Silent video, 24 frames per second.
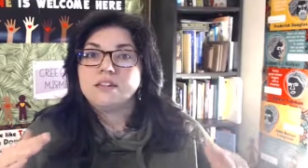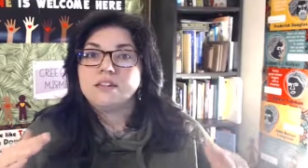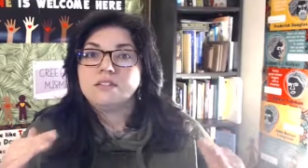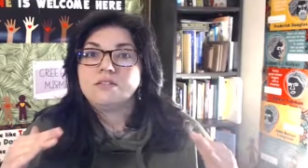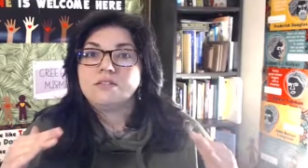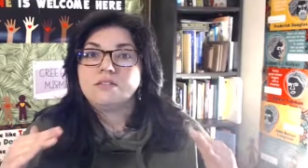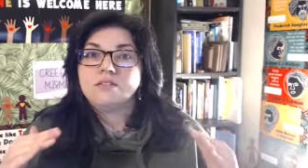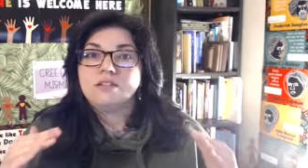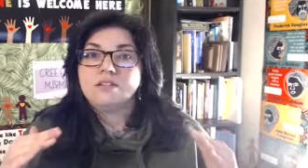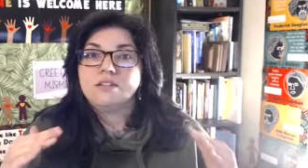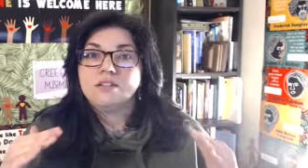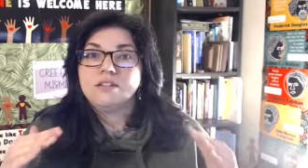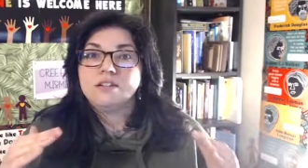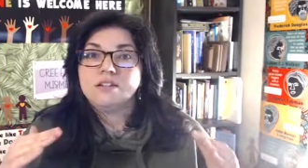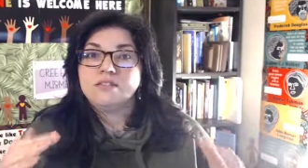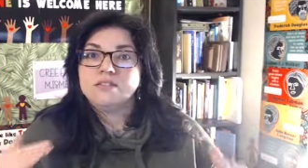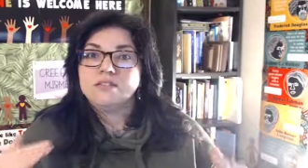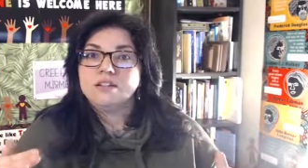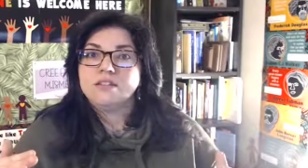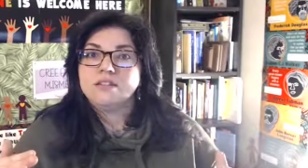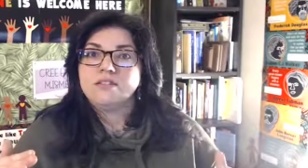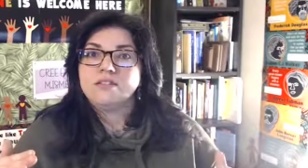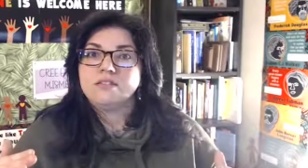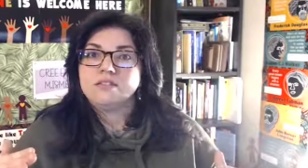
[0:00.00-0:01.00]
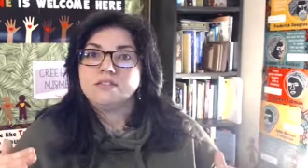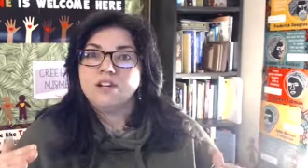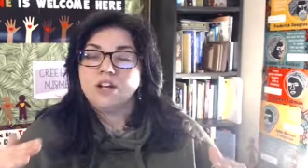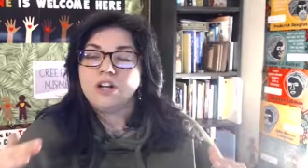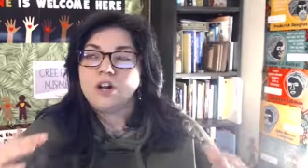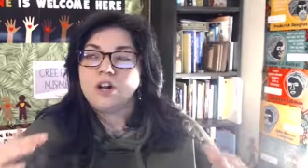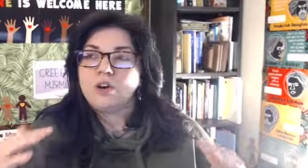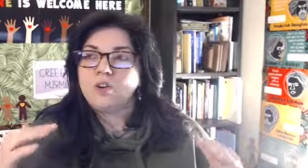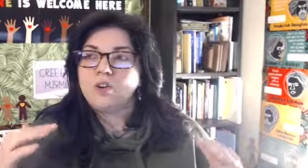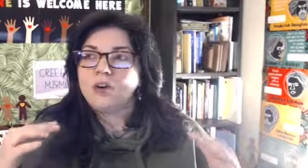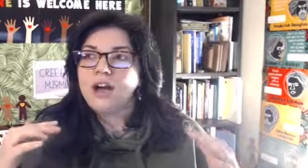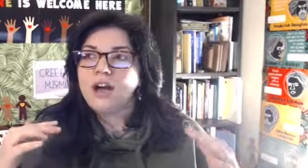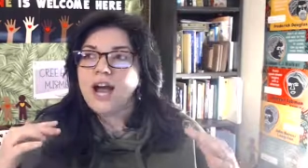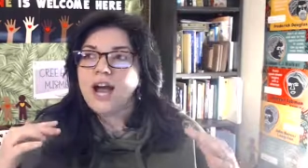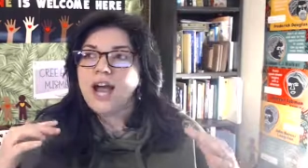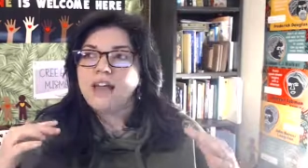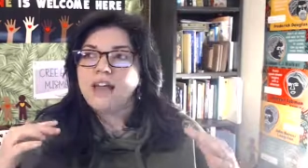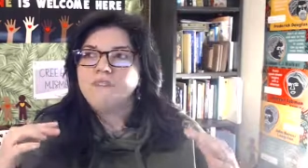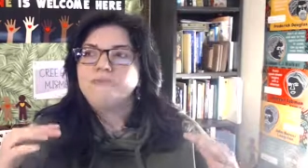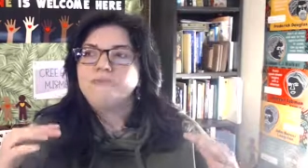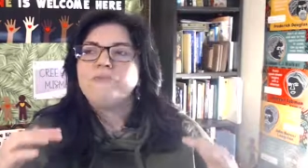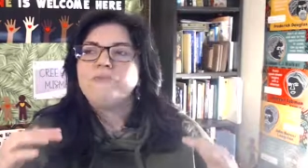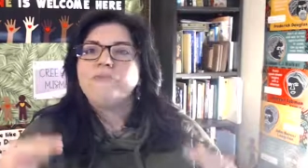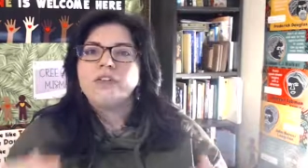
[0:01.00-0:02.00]
this this is you know
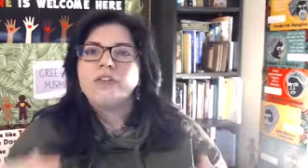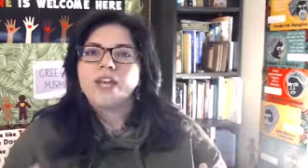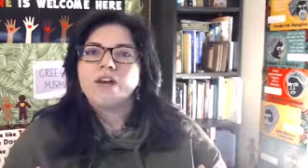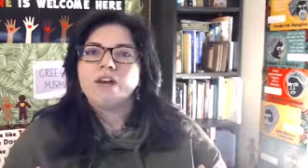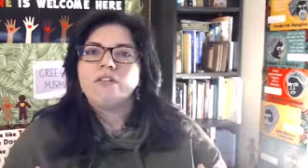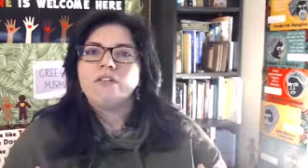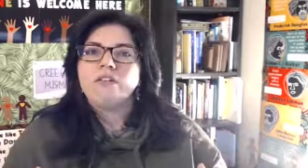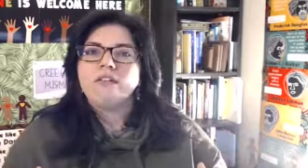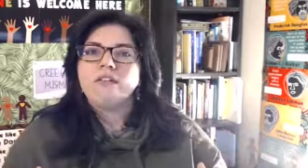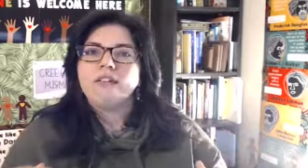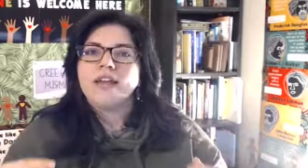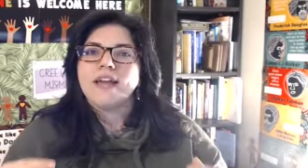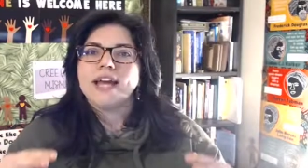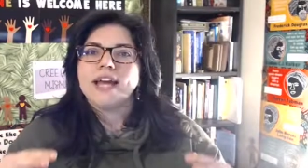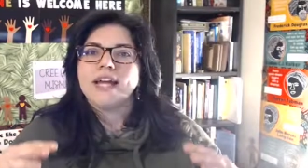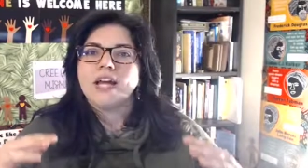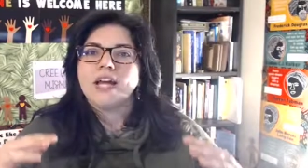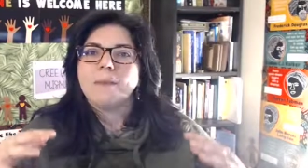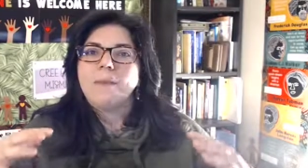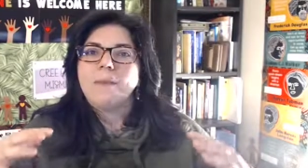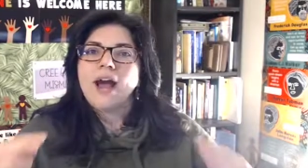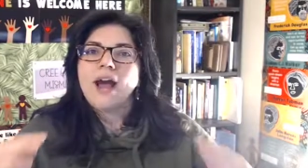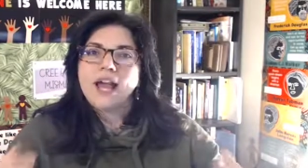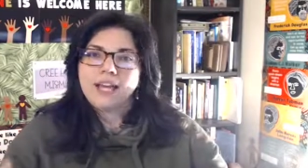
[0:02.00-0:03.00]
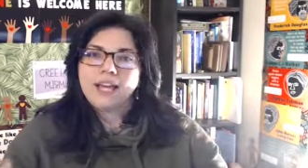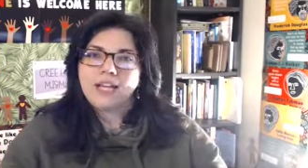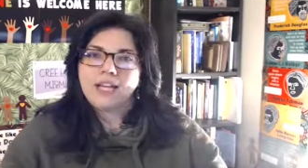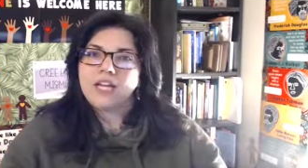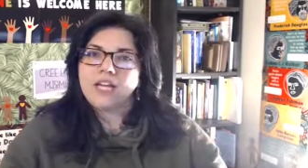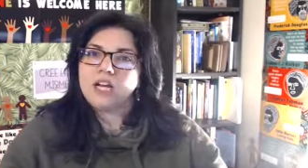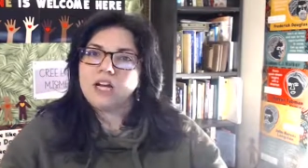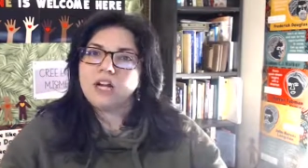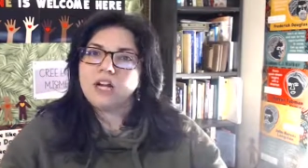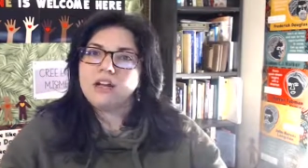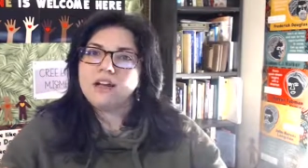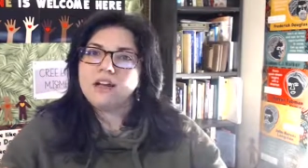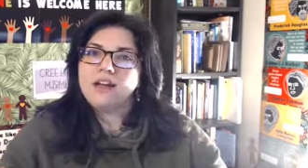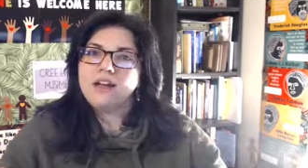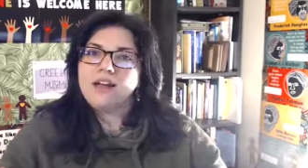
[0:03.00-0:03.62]
i feel like a pioneer